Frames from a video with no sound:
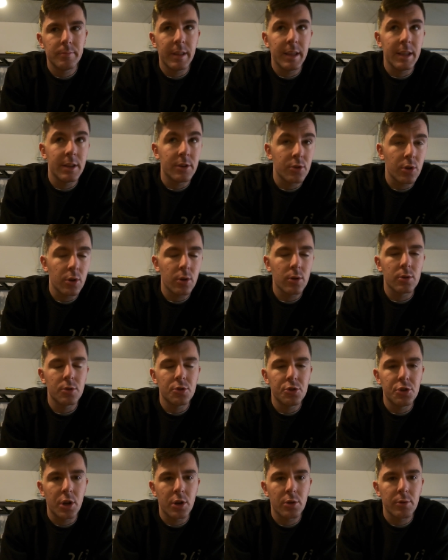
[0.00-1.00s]
in
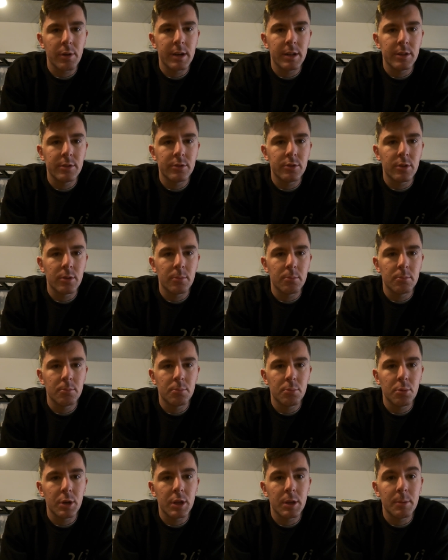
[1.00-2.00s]
turn generated some
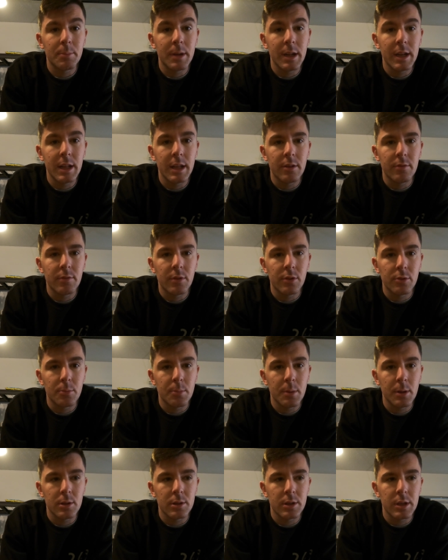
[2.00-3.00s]
pretty immediate
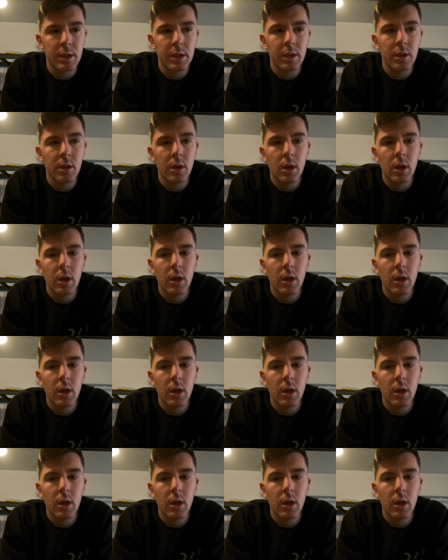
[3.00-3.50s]
visibility